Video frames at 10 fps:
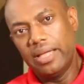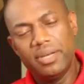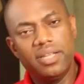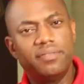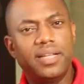I
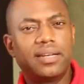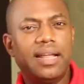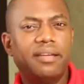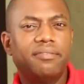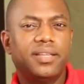believe that
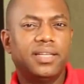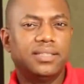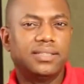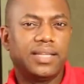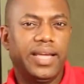life
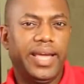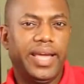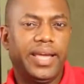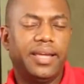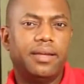is
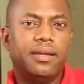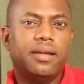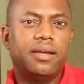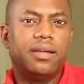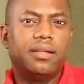
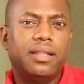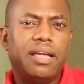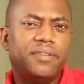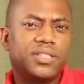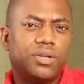
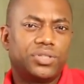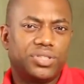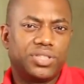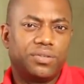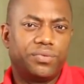not
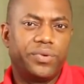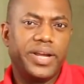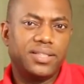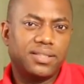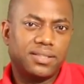just a
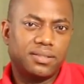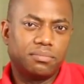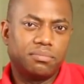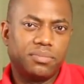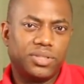race
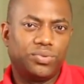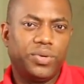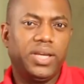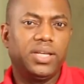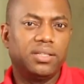
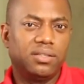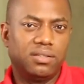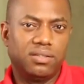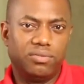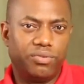between,
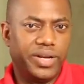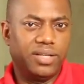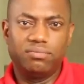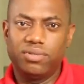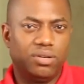
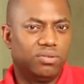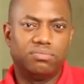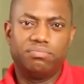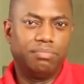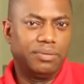you
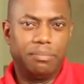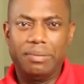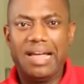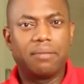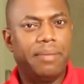know, the
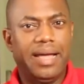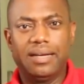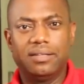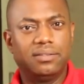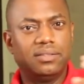black
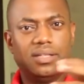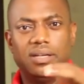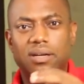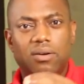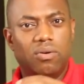man
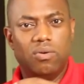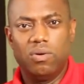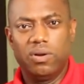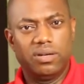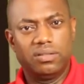
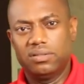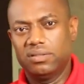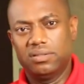or